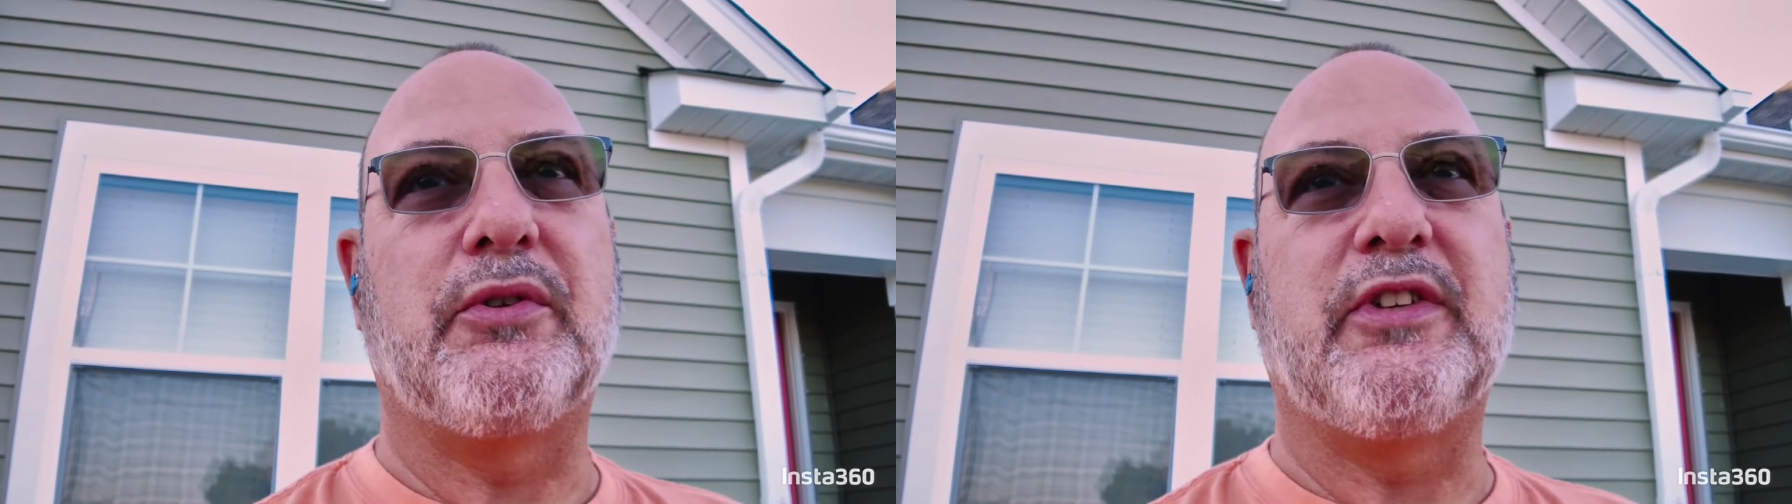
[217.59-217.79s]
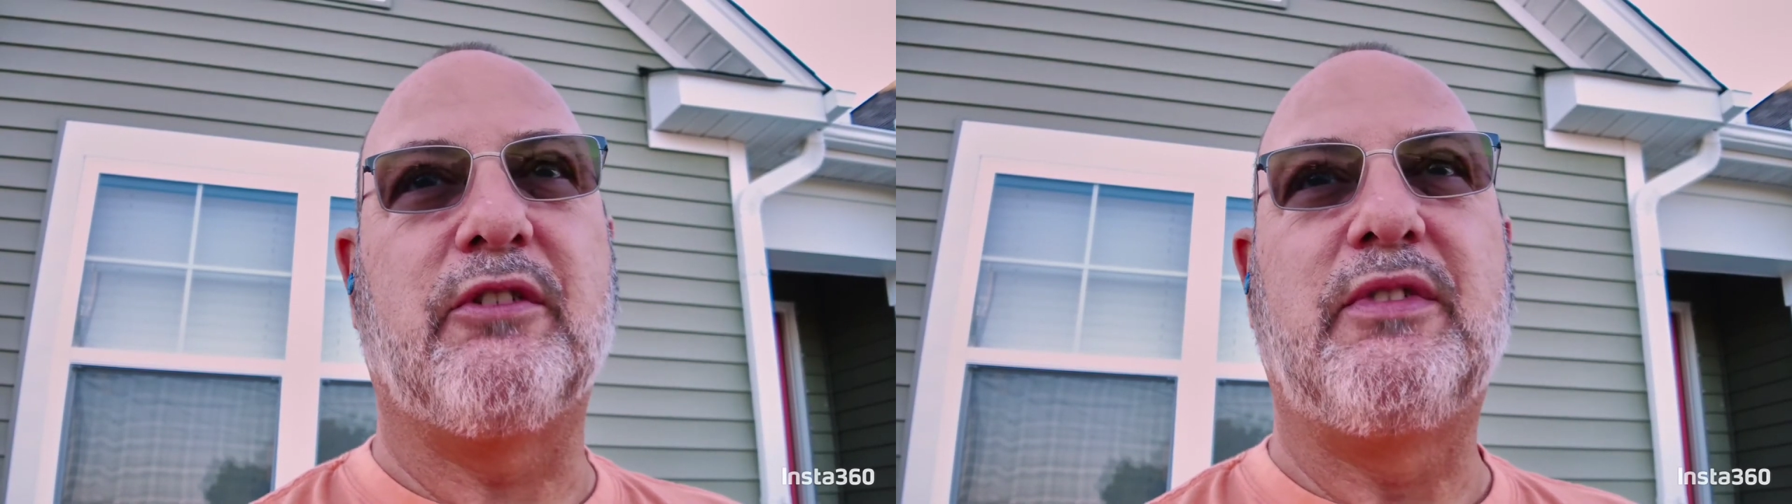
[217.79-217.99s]

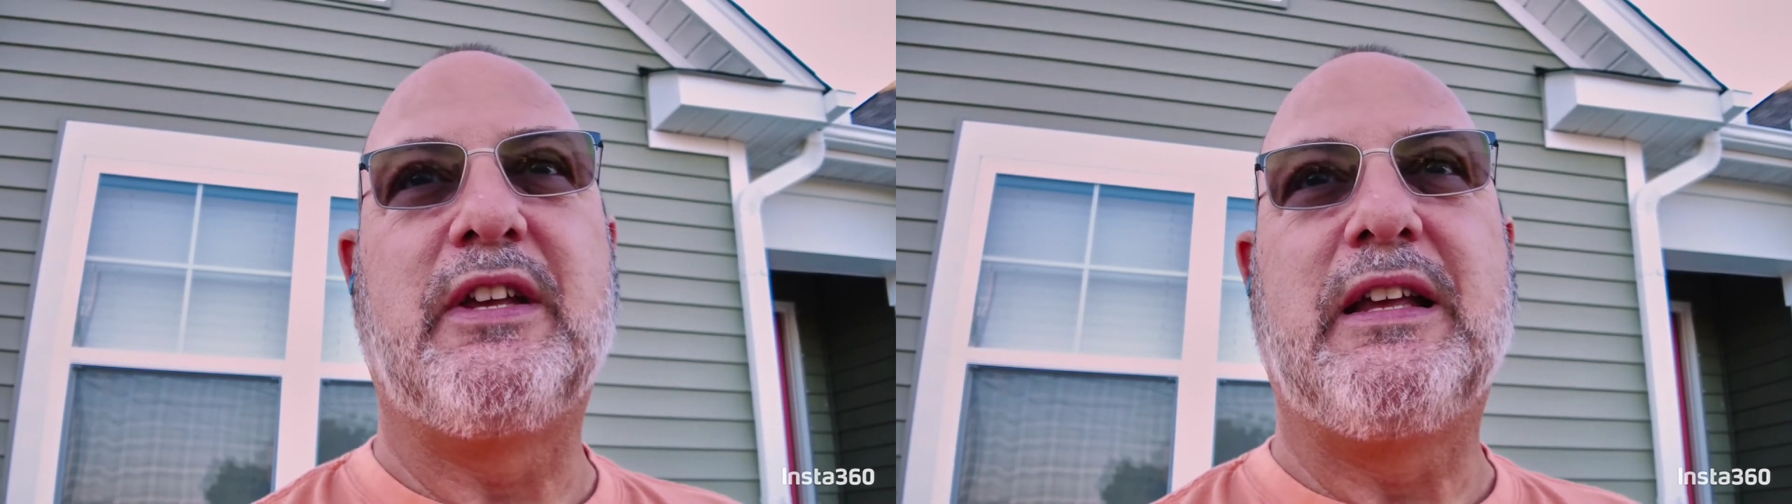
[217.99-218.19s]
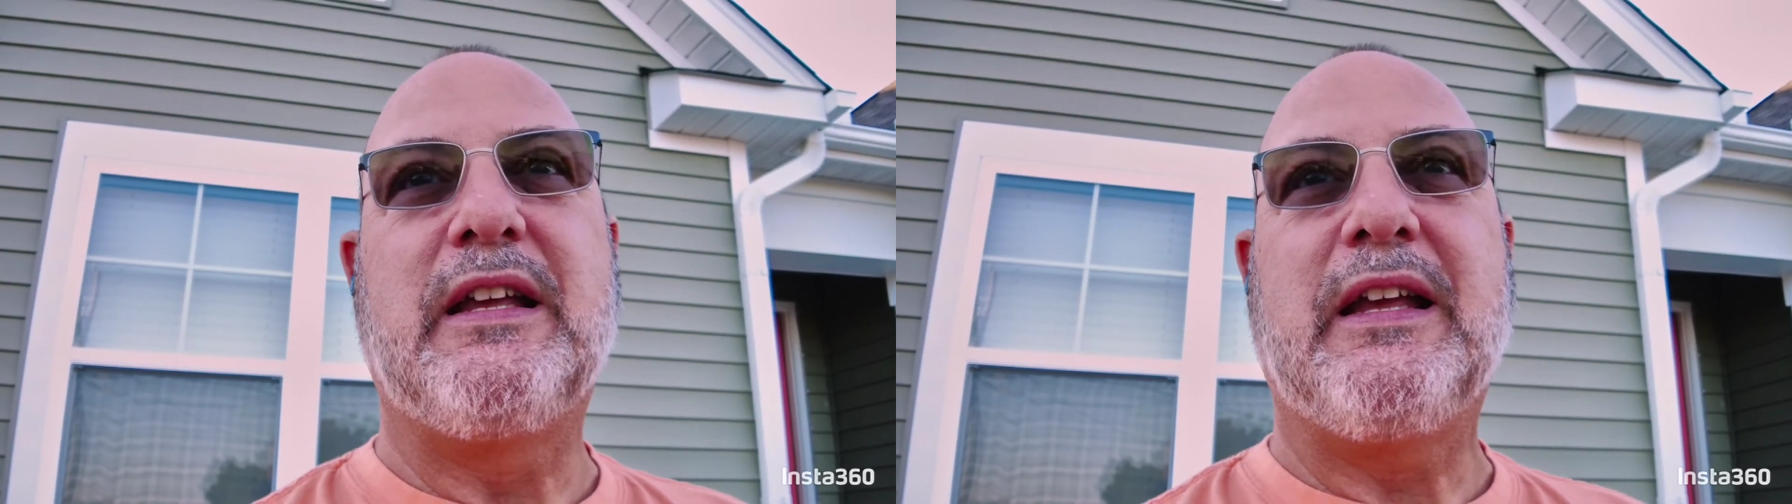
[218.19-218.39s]
So,
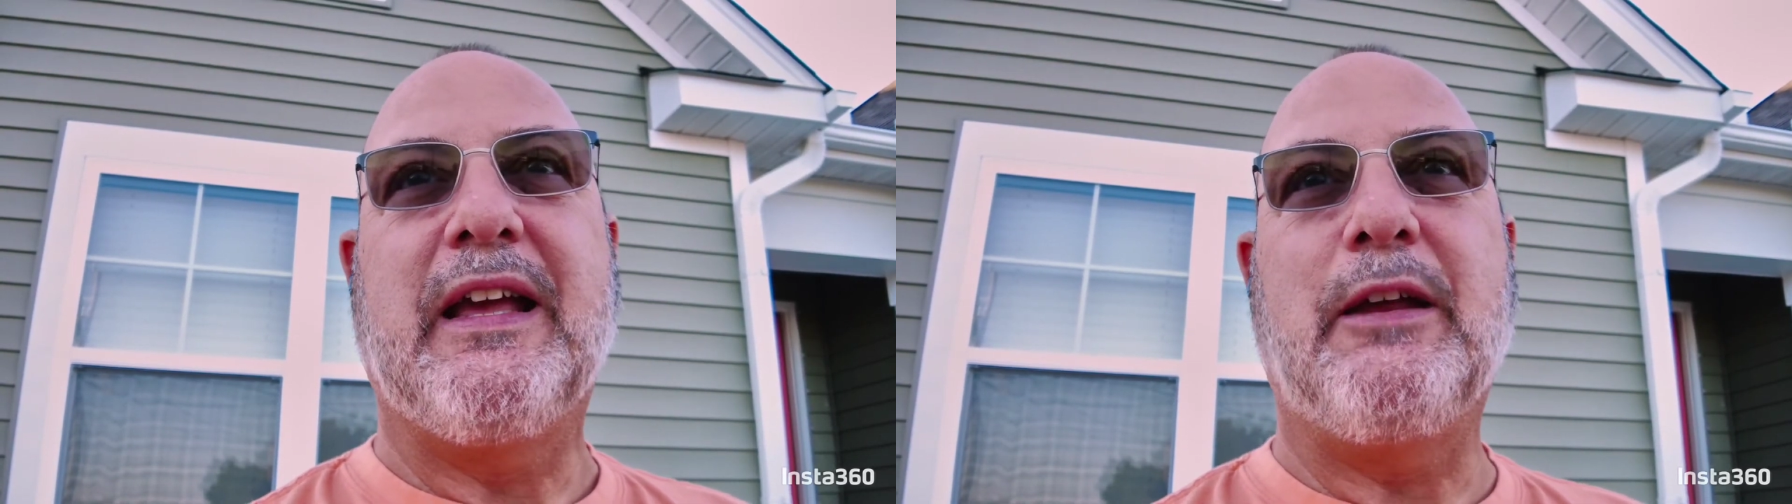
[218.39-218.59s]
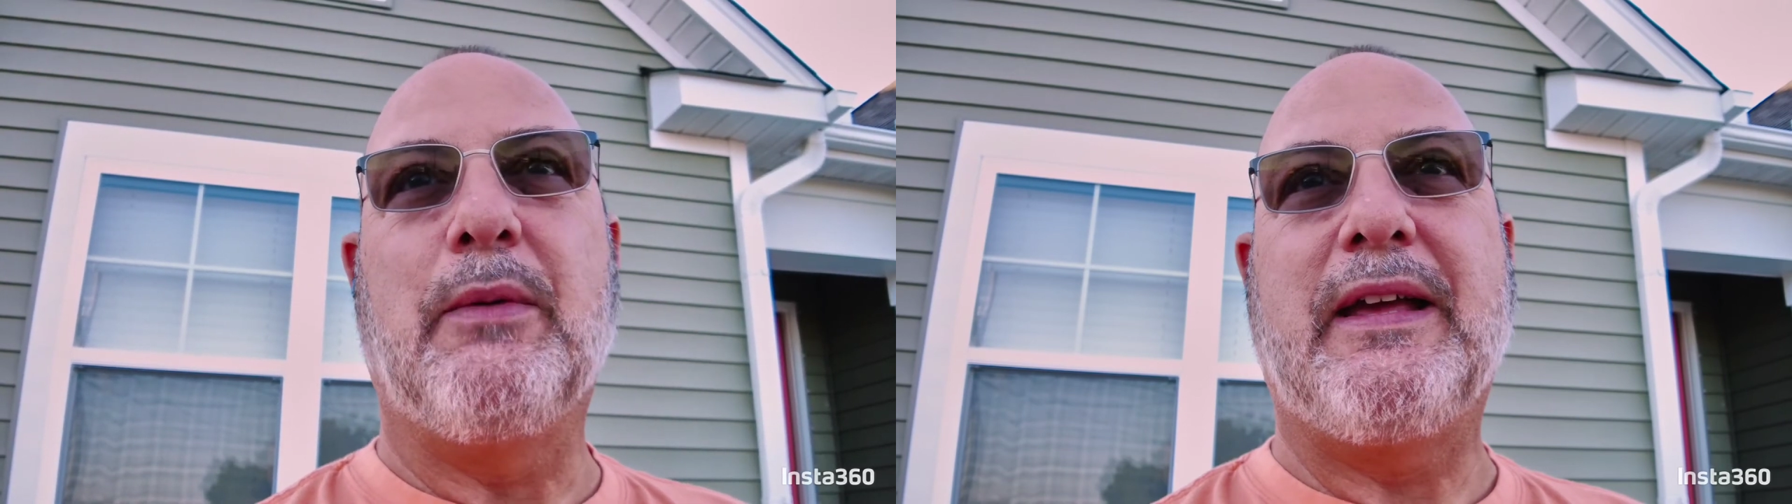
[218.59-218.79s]

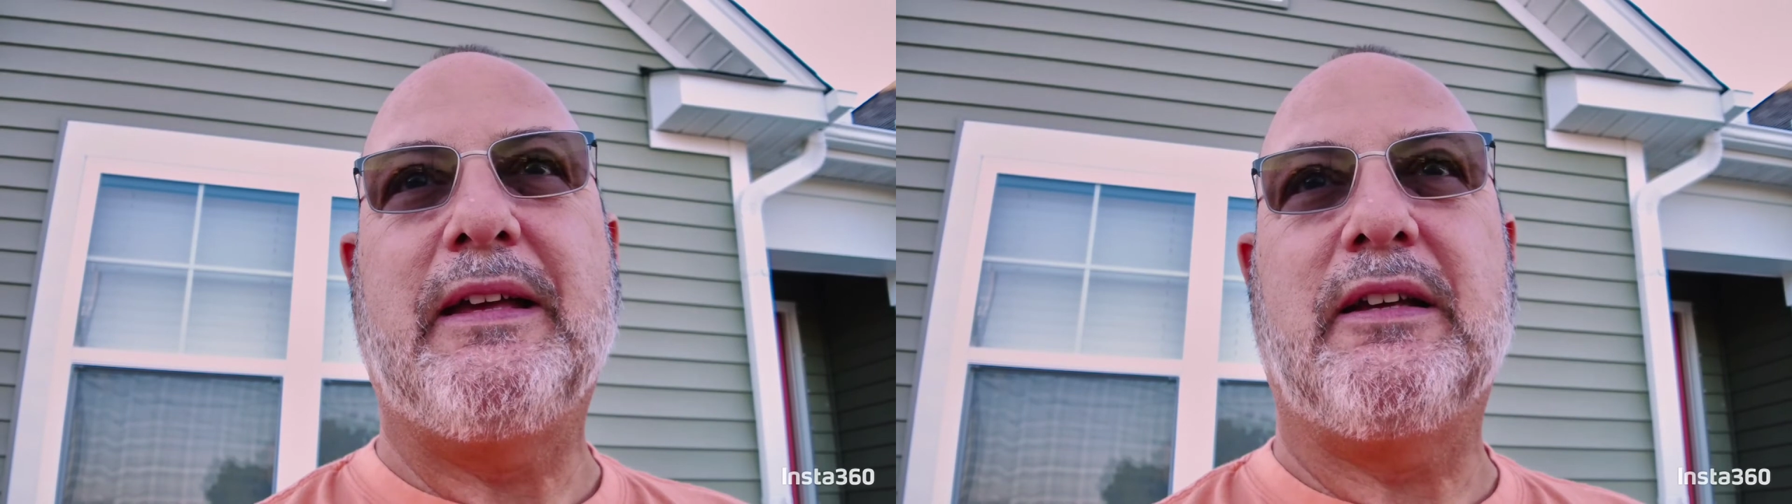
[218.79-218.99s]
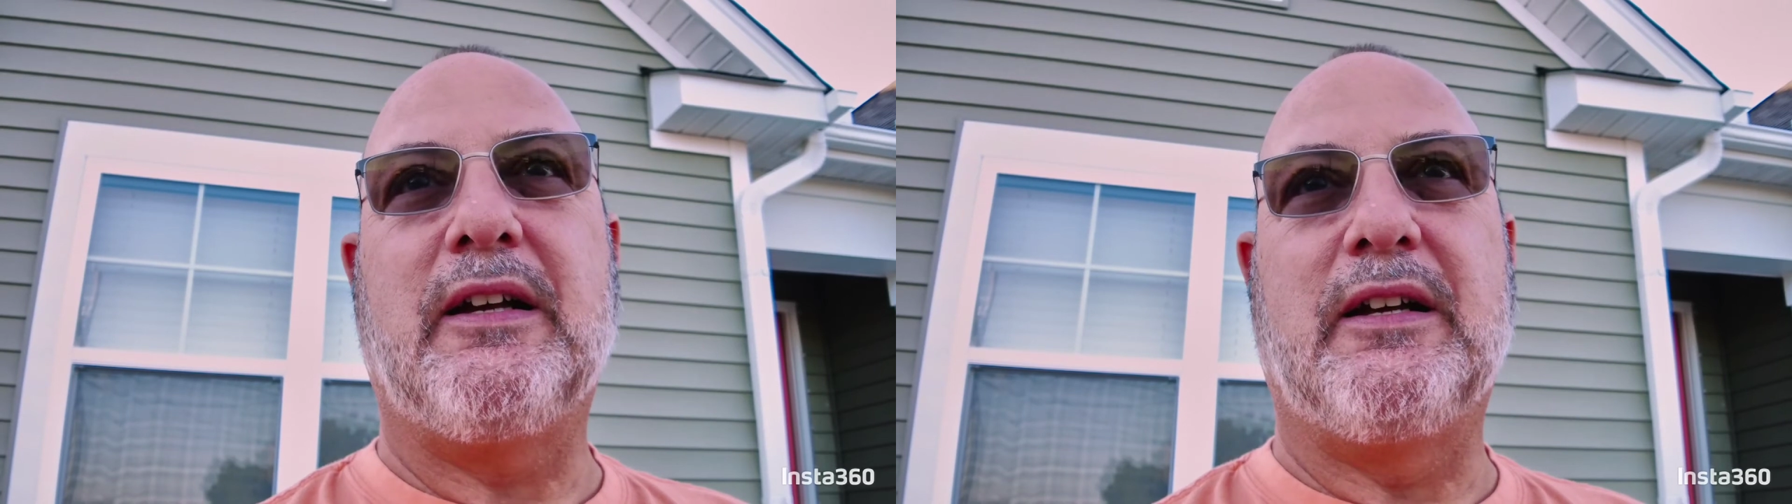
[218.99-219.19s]

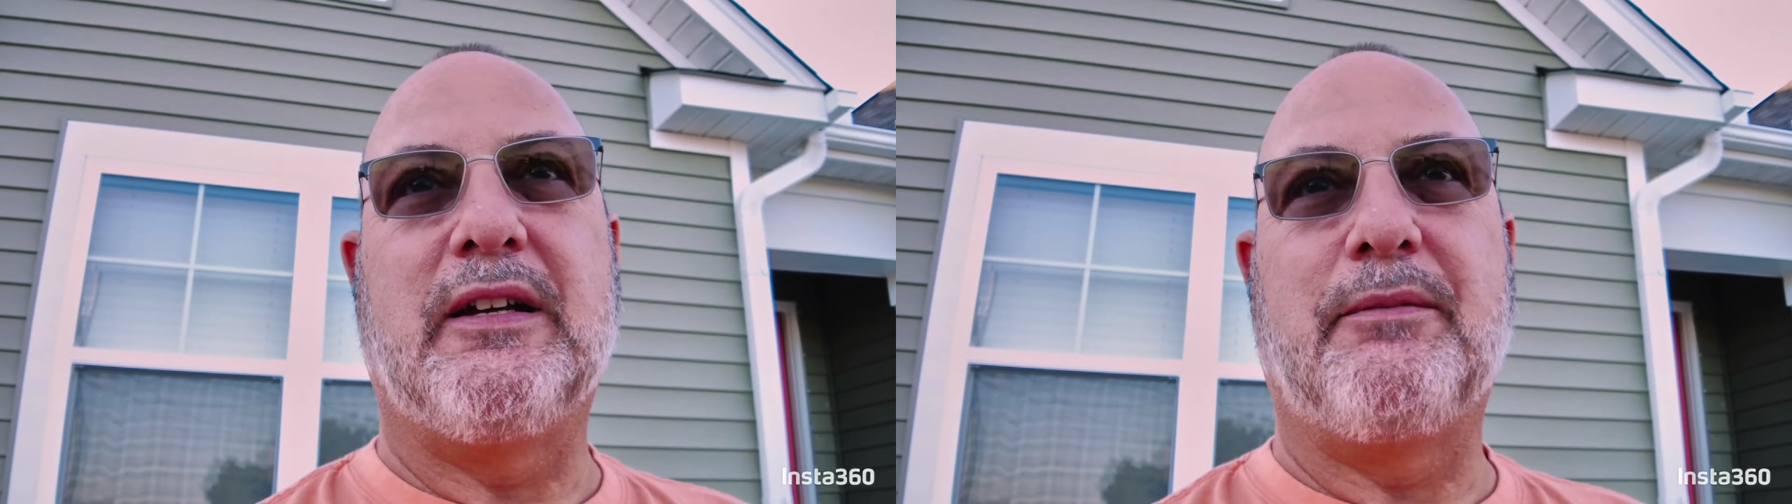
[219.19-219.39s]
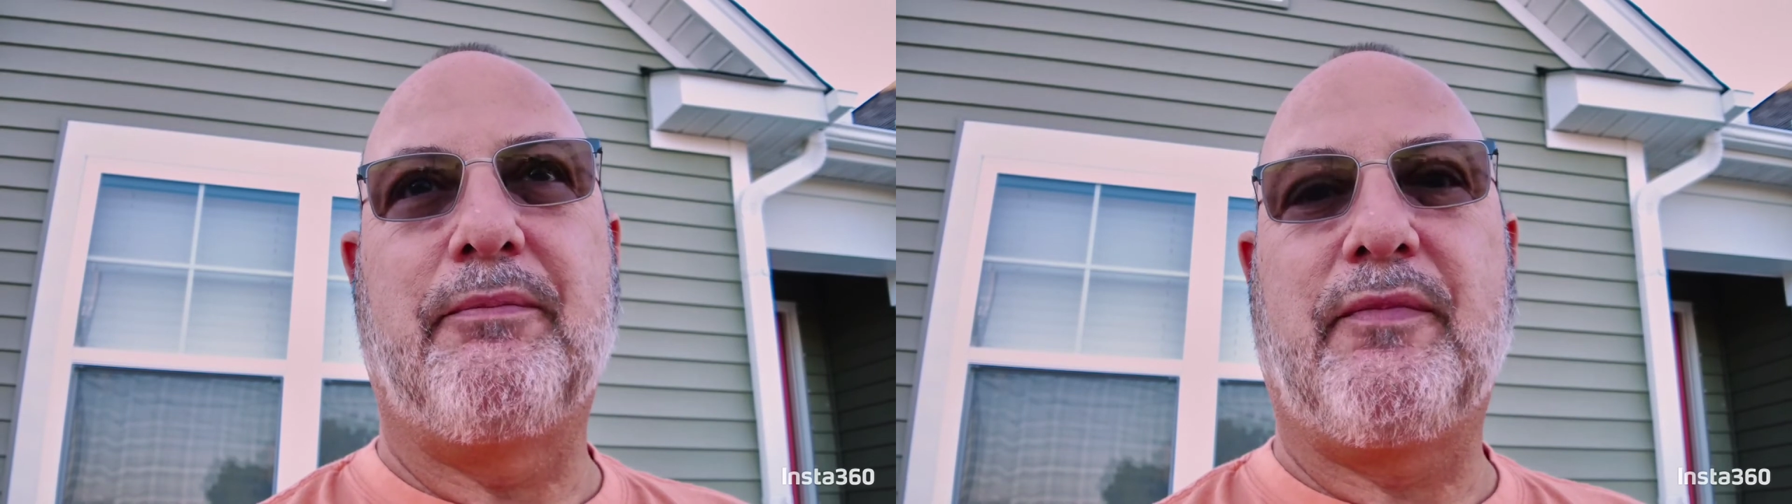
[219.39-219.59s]
anyway,
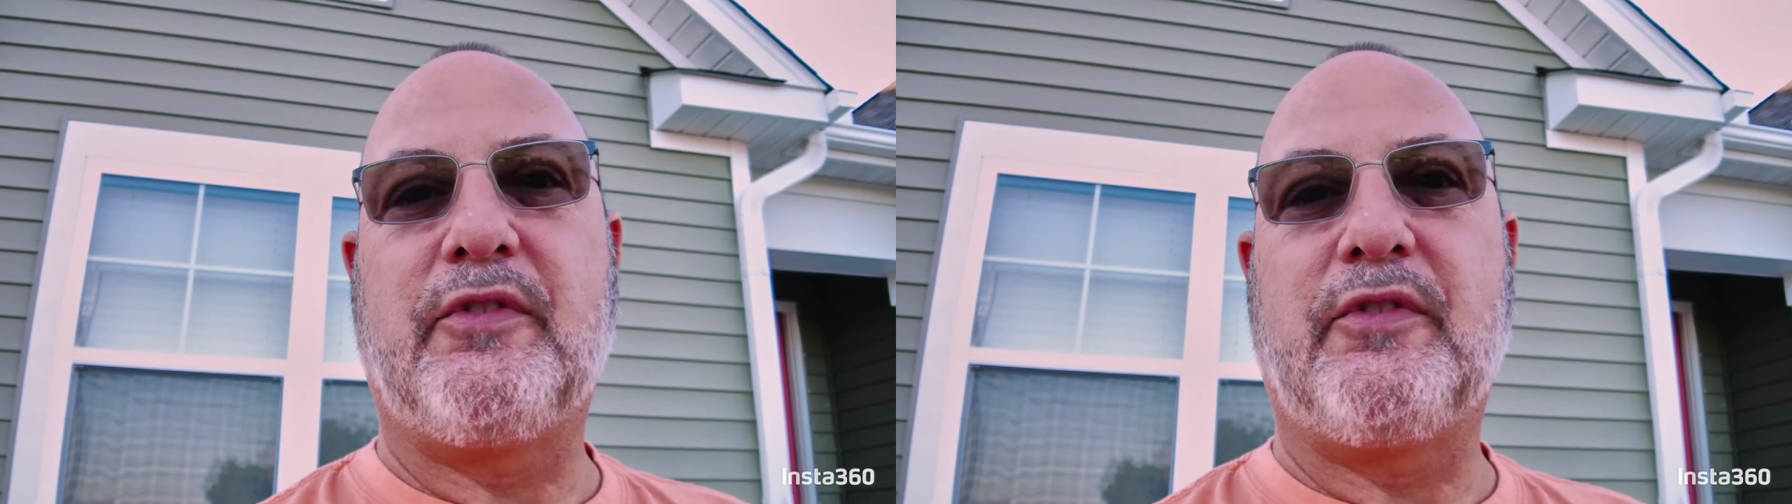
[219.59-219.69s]
um,